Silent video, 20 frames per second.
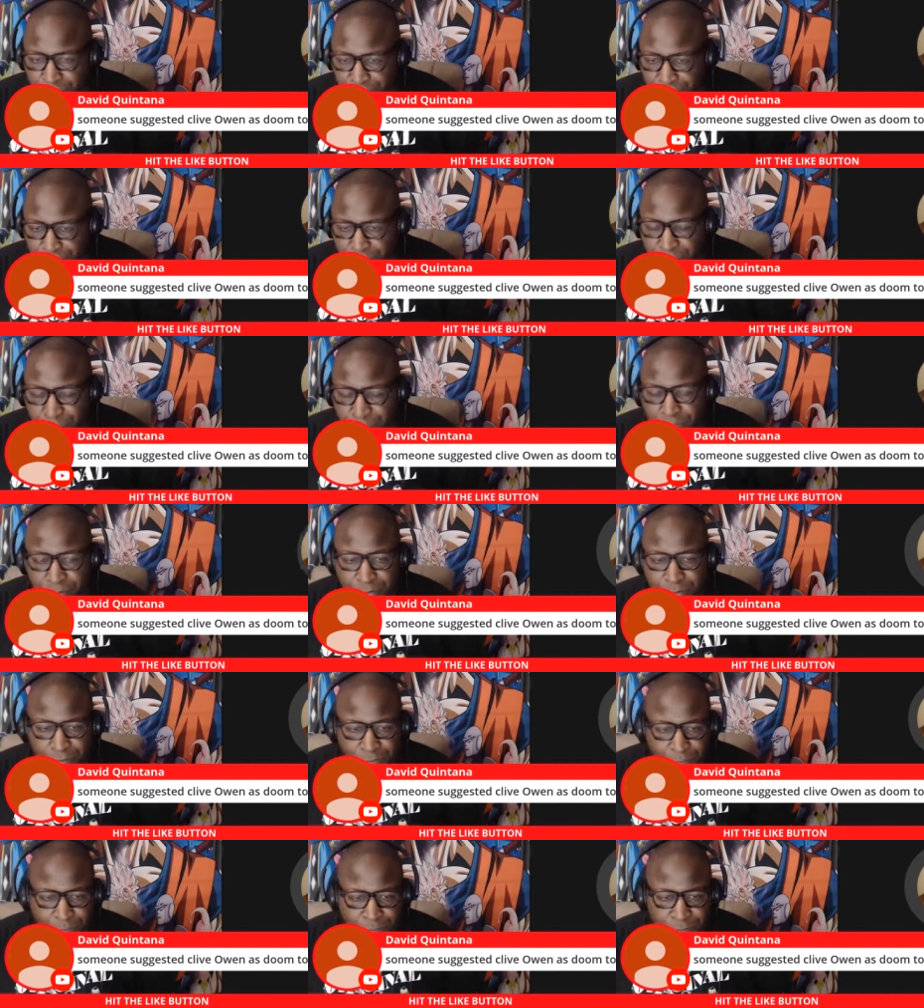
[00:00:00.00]

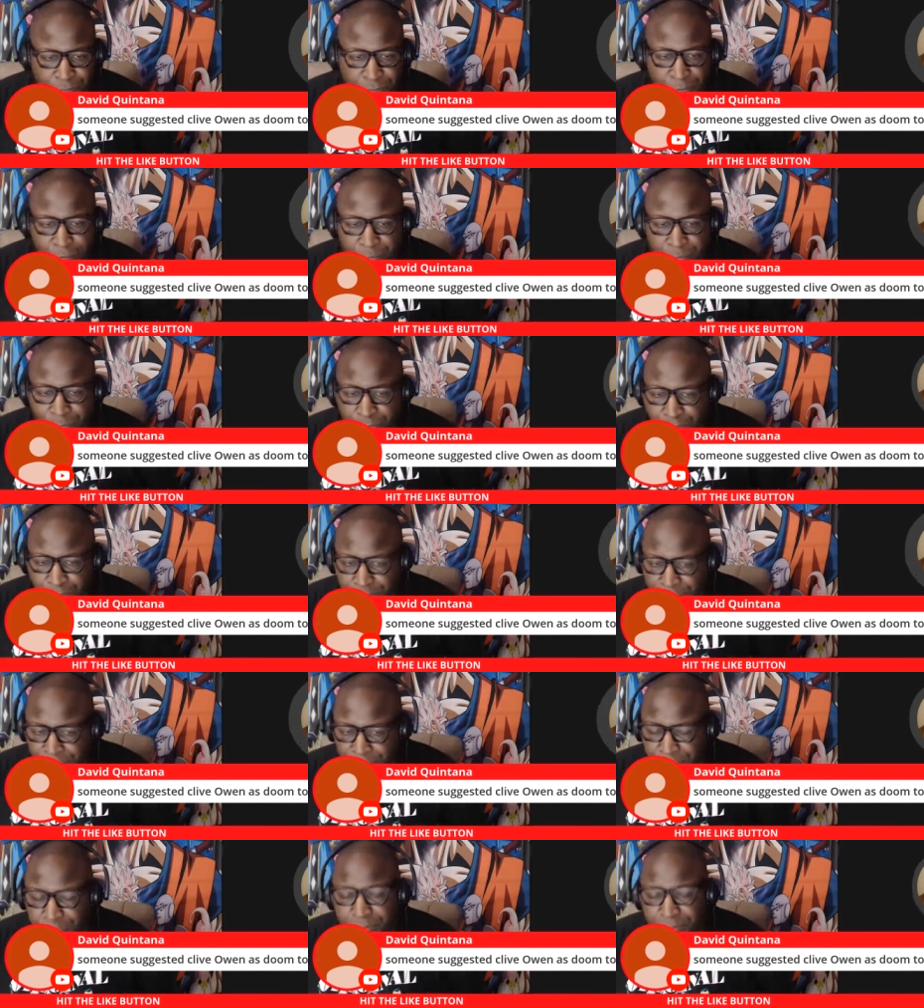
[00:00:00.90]
Reed and Sue
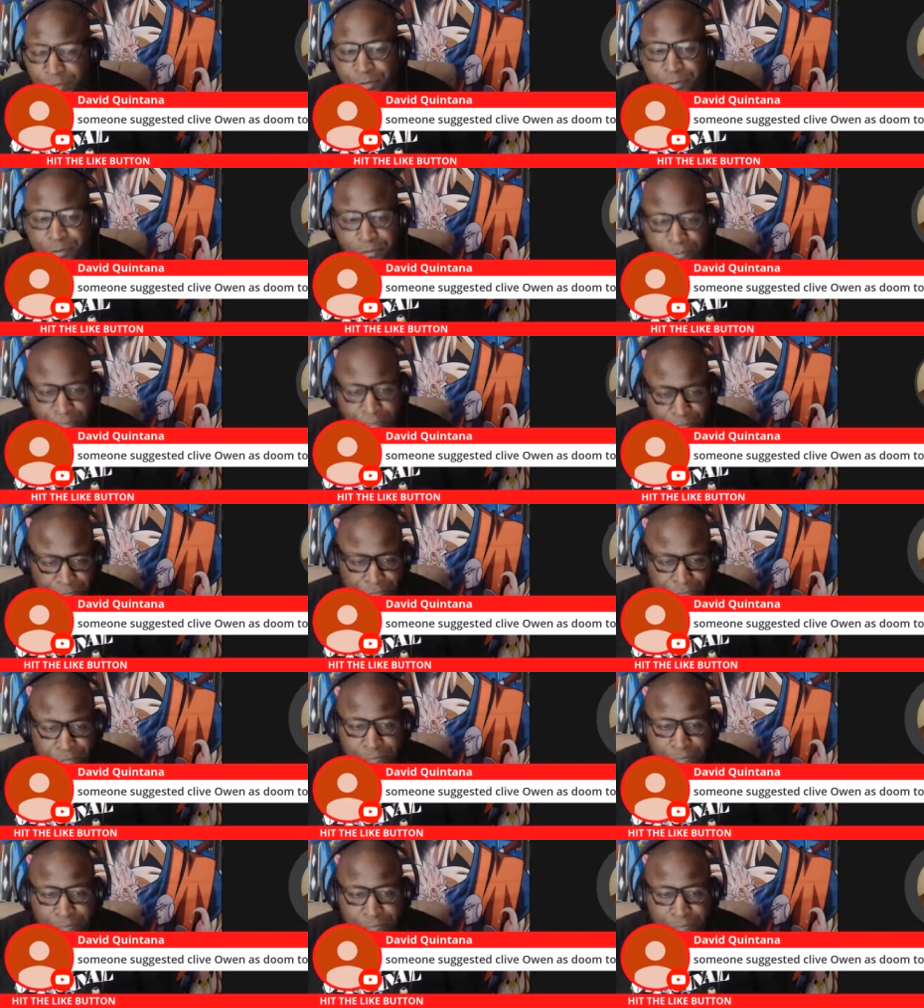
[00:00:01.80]
become a thing.